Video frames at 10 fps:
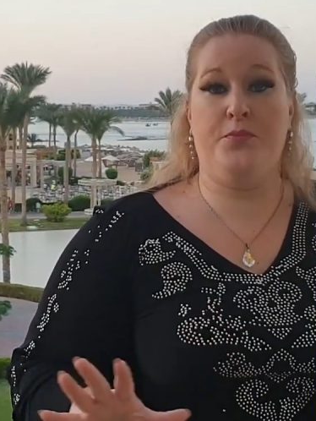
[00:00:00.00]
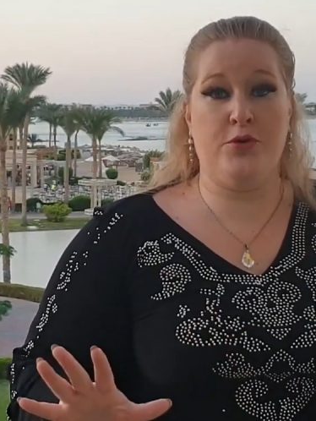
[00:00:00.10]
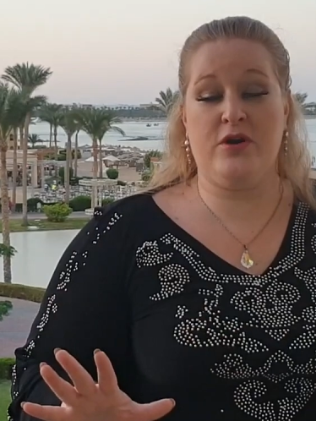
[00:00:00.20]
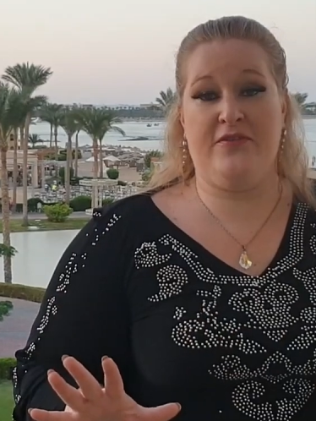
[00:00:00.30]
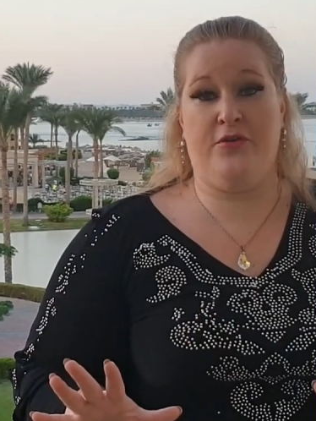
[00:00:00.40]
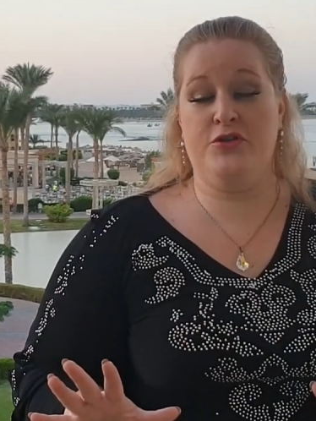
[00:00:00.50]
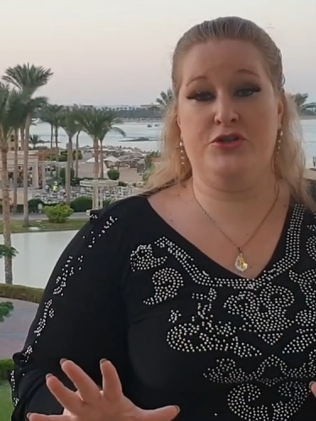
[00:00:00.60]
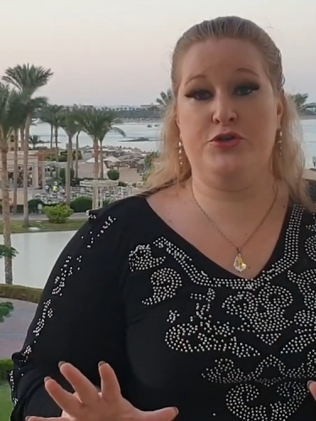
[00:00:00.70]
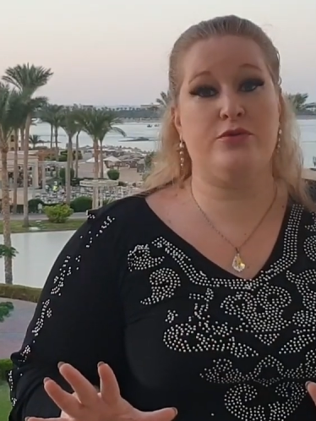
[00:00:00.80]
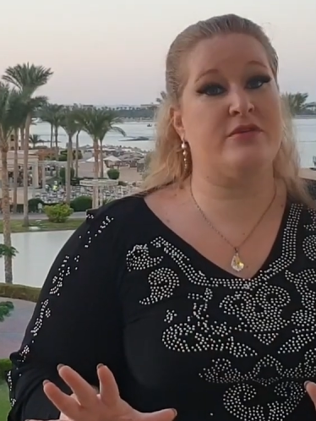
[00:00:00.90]
purely for the
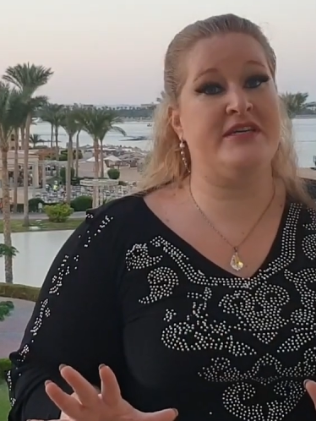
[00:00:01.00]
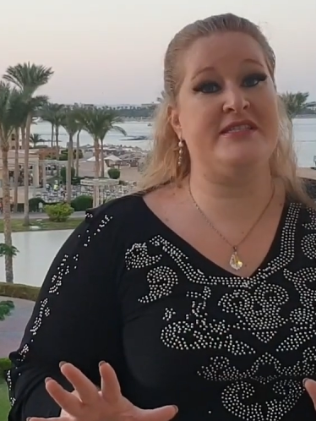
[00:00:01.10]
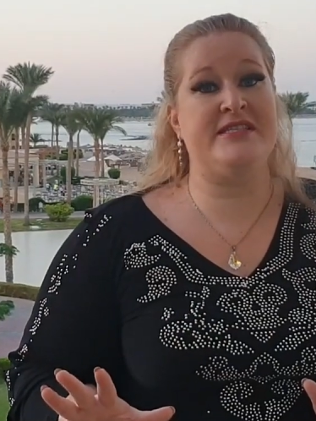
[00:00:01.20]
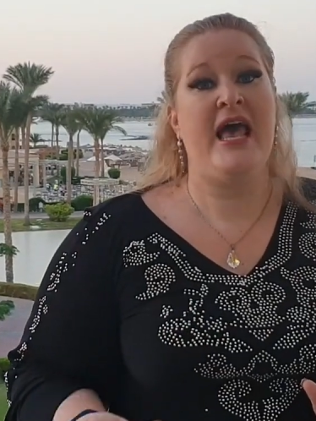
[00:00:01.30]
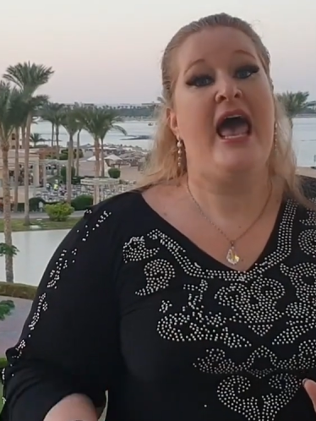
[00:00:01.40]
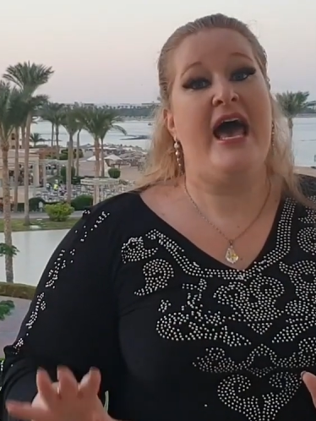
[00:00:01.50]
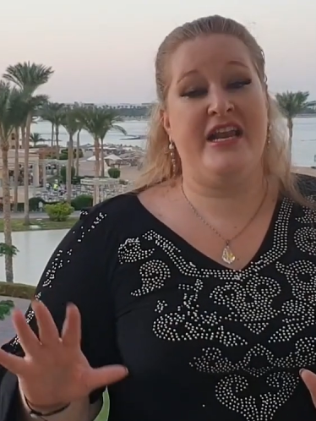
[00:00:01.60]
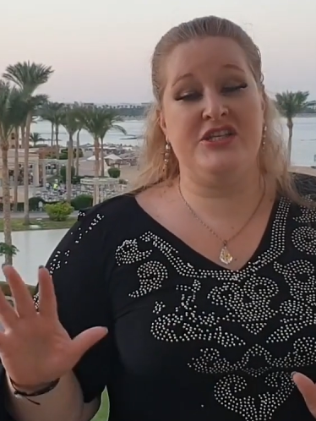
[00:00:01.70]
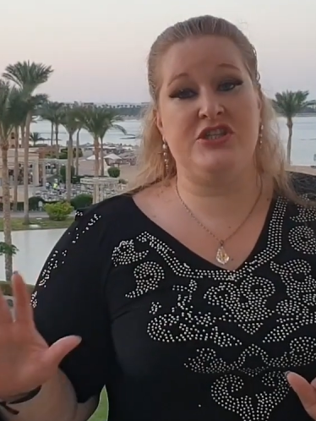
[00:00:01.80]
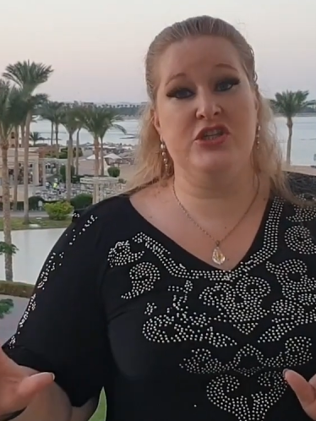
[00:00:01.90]
tourists,
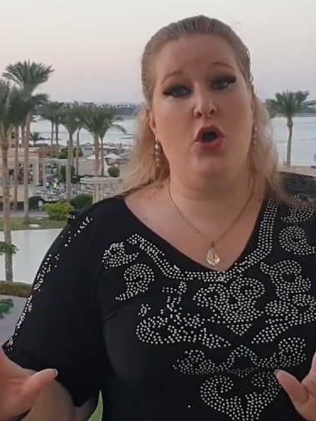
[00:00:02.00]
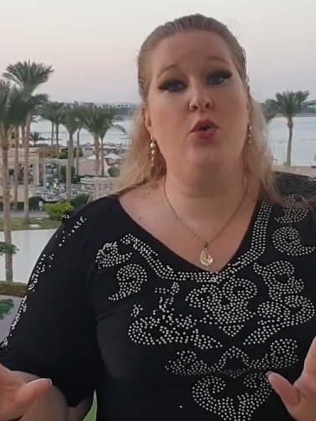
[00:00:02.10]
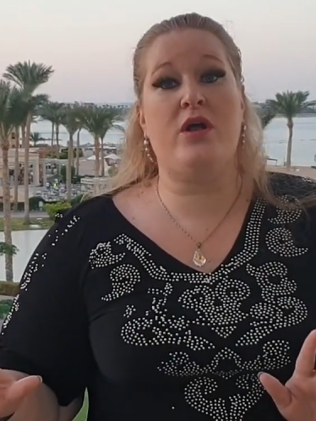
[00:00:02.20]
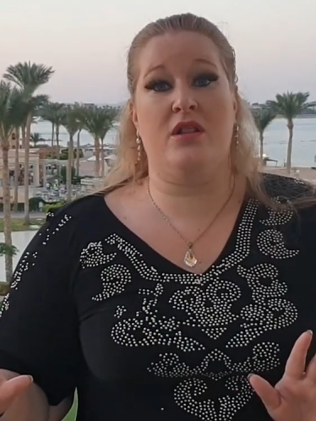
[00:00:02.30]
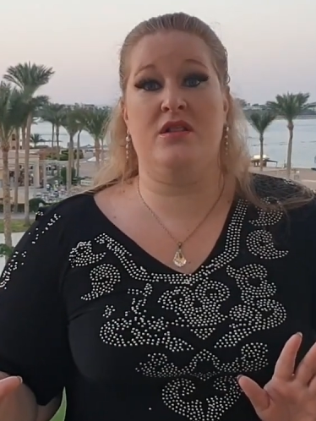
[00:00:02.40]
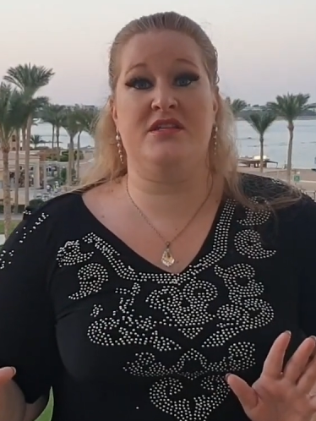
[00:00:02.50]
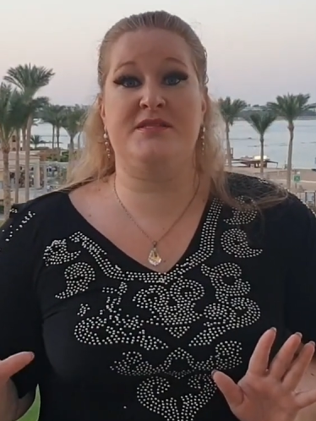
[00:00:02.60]
and it's local